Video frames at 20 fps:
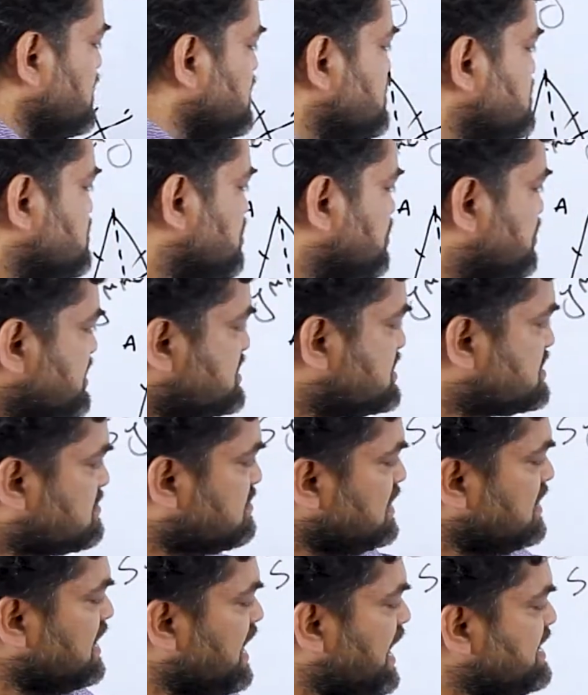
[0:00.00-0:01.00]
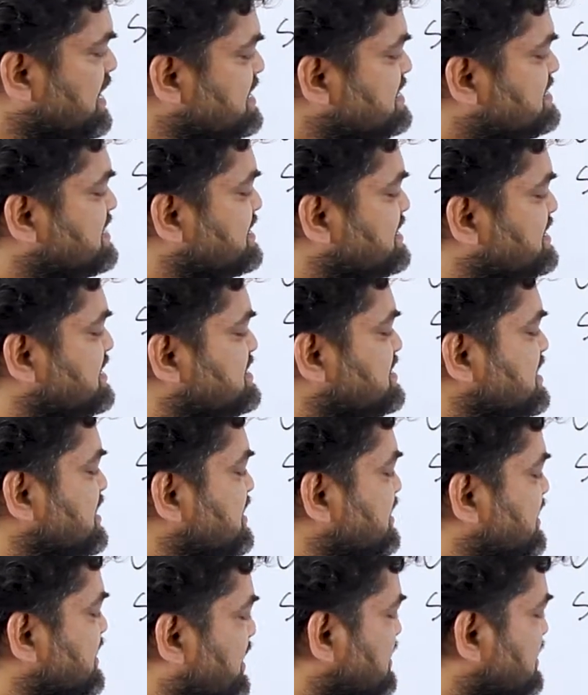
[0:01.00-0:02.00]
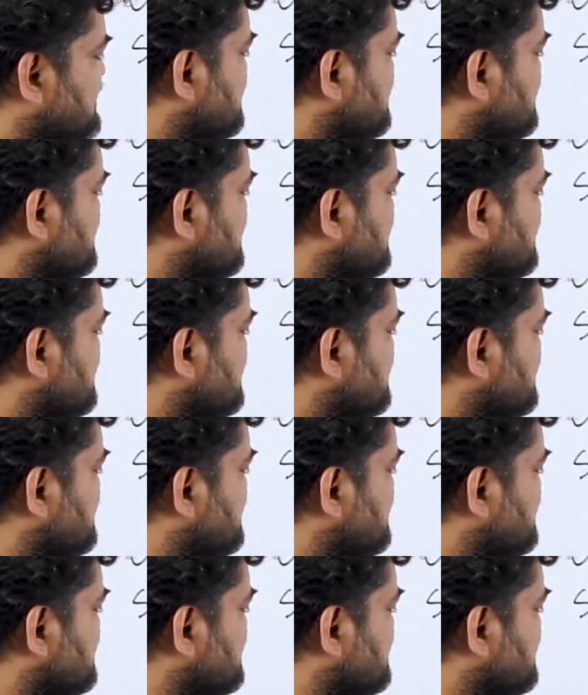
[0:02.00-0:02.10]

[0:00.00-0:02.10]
so this 3 line is suggesting that.